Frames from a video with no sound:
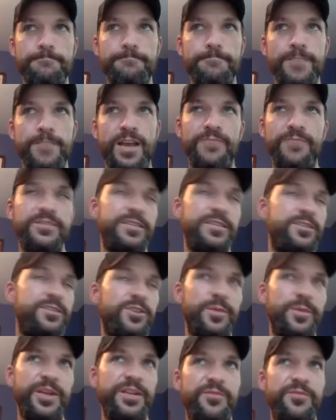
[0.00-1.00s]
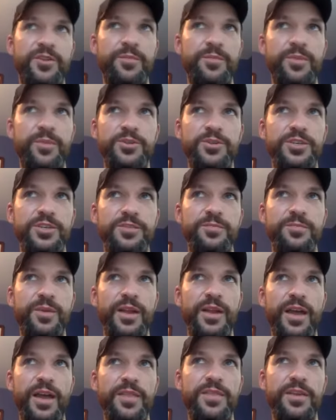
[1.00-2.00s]
I've seen so many different approaches,
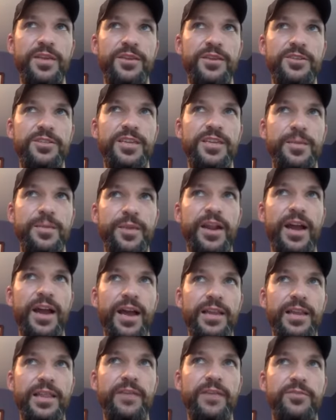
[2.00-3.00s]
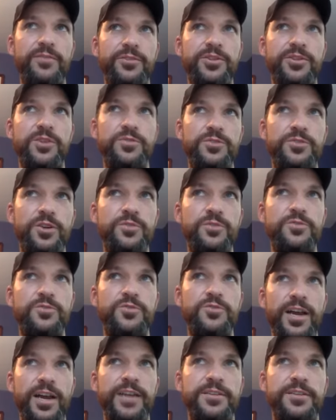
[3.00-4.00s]
but I think just keep it at a high level. Don't
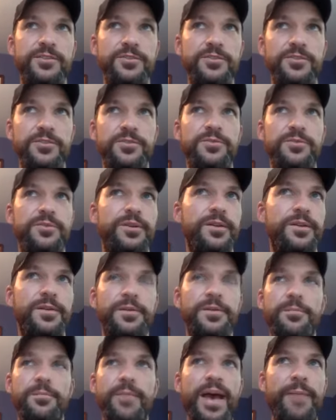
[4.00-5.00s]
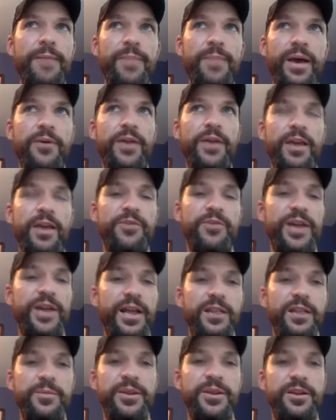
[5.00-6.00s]
try to map out every
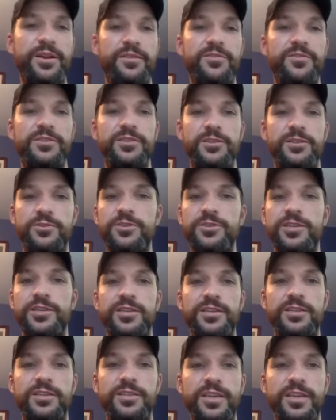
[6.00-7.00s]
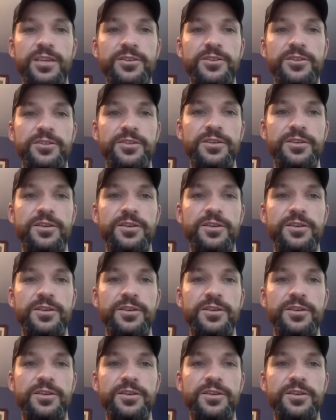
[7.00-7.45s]
element of the solution at this stage.